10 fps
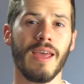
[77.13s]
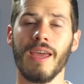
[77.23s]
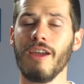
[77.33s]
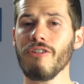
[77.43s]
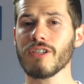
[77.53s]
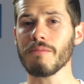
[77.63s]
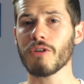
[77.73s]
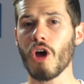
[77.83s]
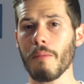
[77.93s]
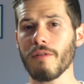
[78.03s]
Here are some
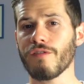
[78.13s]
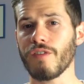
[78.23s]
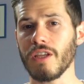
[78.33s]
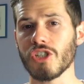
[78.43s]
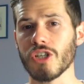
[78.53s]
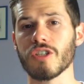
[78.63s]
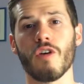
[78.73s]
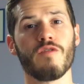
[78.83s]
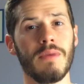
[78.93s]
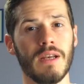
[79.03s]
common features
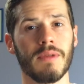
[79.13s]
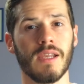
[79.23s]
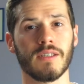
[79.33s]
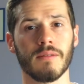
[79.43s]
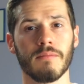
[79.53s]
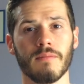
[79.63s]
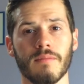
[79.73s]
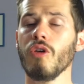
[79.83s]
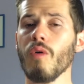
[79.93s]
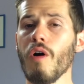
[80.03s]
of minimalism.
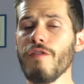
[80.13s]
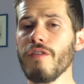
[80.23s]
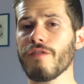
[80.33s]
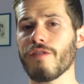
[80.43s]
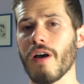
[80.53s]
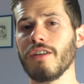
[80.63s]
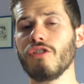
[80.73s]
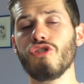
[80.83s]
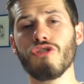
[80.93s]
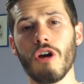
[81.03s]
You often find
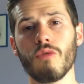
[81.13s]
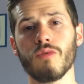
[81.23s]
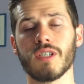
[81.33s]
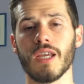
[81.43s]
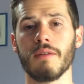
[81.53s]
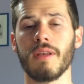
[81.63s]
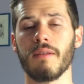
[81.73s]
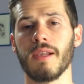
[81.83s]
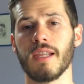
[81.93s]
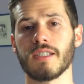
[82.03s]
drones in
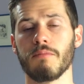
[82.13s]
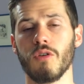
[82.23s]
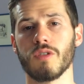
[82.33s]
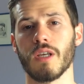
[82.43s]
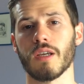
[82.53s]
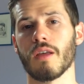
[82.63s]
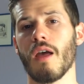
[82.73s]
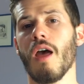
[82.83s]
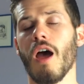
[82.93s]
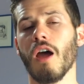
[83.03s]
minimalist music.
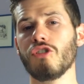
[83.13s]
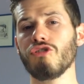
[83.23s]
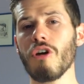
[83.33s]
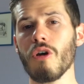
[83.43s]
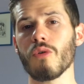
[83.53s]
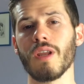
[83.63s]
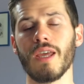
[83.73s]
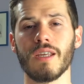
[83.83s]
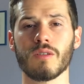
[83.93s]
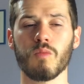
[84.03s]
A drone
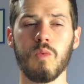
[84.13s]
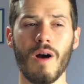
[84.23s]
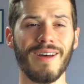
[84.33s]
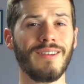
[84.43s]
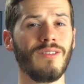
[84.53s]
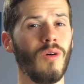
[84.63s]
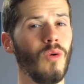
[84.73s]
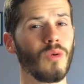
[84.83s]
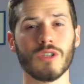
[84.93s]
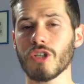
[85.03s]
is 1
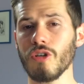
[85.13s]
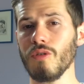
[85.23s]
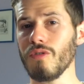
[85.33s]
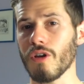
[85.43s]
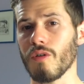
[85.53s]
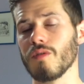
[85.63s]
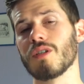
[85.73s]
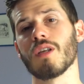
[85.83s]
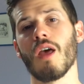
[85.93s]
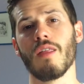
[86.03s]
or 2
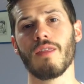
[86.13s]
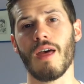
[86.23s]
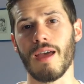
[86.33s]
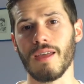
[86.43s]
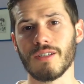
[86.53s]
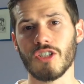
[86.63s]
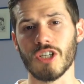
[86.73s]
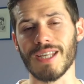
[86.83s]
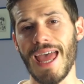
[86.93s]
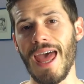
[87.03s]
notes that is
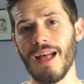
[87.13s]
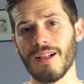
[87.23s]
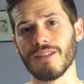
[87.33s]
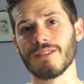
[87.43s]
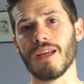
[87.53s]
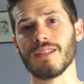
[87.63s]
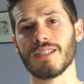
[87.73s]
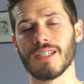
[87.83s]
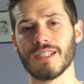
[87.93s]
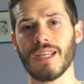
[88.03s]
just held and
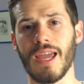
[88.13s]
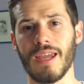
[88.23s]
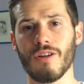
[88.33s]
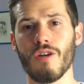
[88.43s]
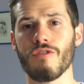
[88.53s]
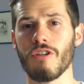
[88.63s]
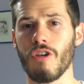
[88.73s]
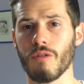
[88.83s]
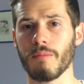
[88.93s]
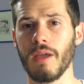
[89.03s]
sustained over a
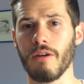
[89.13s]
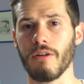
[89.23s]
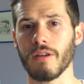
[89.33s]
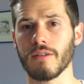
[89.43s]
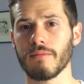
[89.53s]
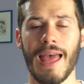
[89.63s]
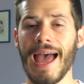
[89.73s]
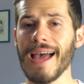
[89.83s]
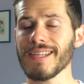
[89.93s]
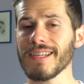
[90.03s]
long period.
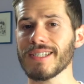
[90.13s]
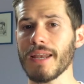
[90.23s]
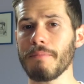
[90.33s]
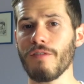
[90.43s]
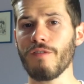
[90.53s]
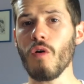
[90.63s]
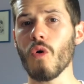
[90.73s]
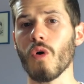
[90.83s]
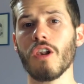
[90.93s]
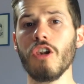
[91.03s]
As I said
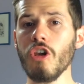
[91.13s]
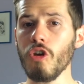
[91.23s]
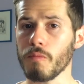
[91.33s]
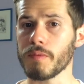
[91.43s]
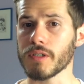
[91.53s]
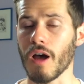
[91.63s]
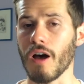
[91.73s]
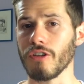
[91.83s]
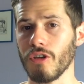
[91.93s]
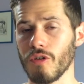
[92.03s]
before, loops are
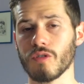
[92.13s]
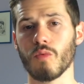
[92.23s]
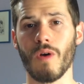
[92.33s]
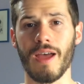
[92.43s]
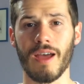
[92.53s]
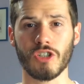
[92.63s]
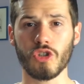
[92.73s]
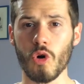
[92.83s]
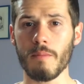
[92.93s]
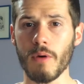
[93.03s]
used where a
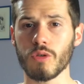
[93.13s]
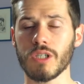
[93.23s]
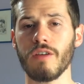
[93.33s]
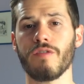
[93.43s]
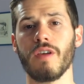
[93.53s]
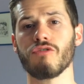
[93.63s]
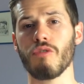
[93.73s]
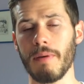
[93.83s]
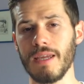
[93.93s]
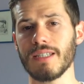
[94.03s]
short motif is
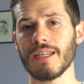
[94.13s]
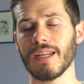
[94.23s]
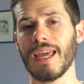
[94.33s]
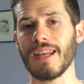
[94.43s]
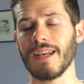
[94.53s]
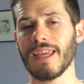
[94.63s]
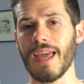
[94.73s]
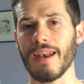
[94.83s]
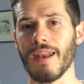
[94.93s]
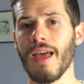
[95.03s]
repeated again and
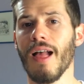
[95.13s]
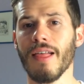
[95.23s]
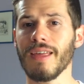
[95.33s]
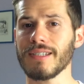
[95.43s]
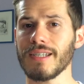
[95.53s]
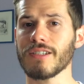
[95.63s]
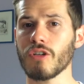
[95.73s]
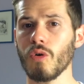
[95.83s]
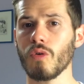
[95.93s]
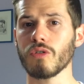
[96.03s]
again. This is
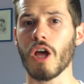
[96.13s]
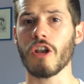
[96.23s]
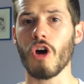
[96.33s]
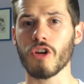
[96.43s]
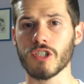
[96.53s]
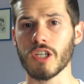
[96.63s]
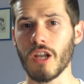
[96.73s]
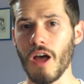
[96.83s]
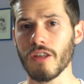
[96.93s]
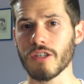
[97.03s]
called an
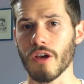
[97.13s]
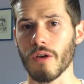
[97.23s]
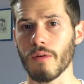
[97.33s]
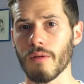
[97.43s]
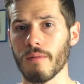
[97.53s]
ostinato.